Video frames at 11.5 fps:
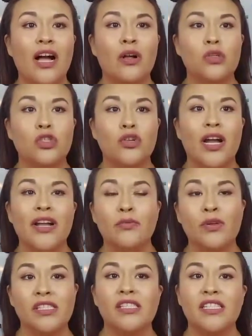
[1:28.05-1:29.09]
I'll try,
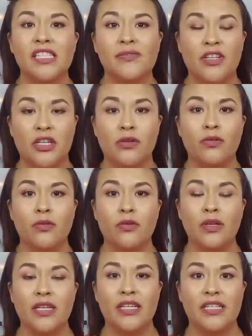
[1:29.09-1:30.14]
once this video
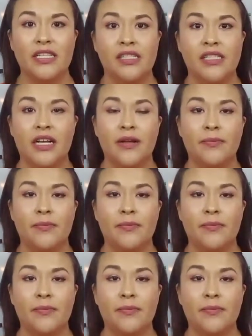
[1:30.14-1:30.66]
is